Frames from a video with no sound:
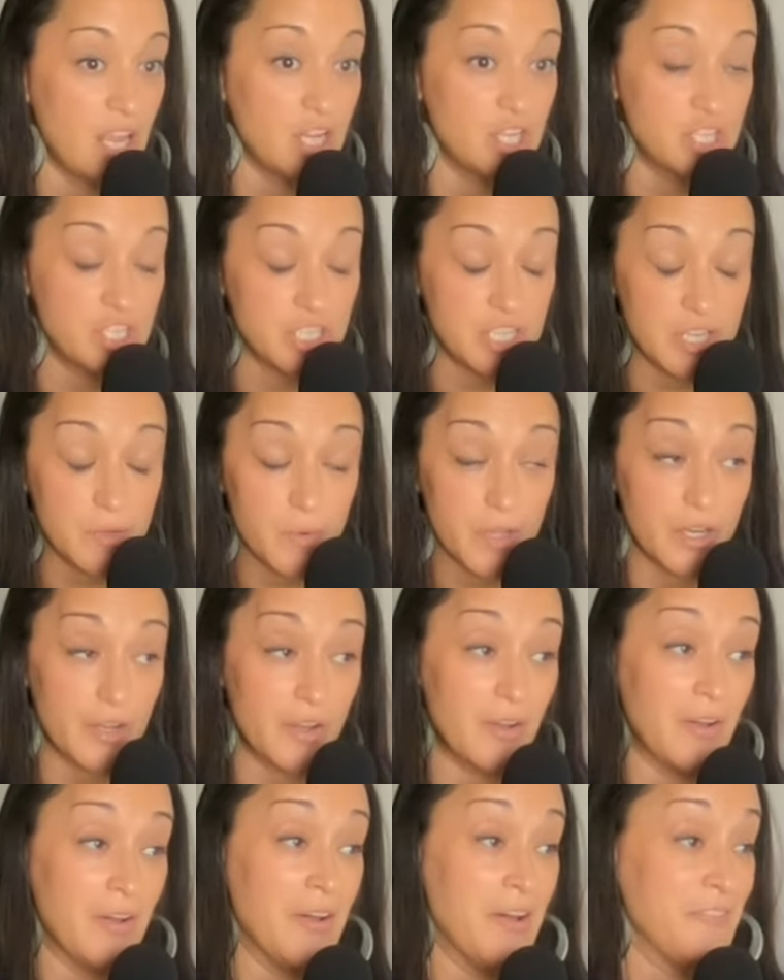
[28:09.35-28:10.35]
And she went
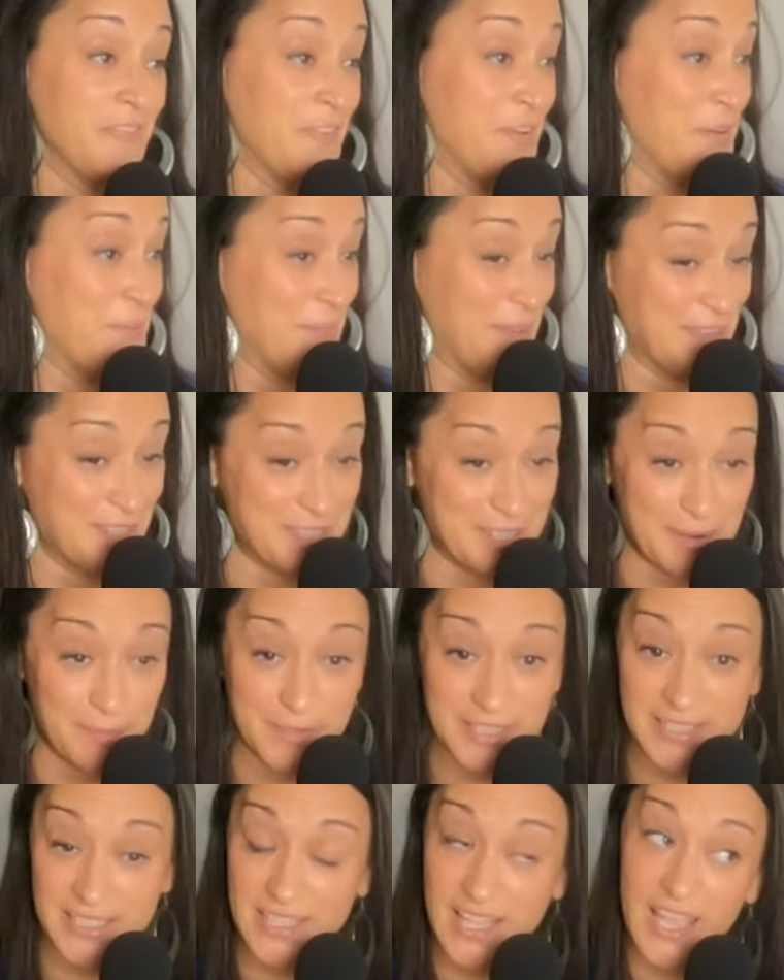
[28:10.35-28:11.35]
off on me. She
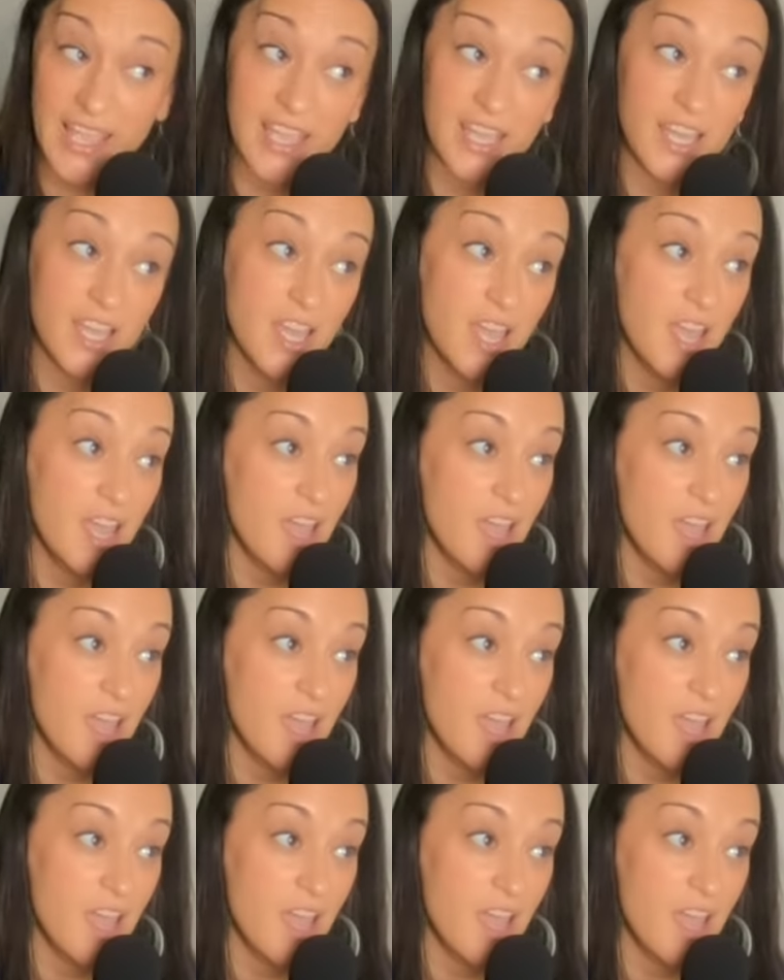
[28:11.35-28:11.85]
was like,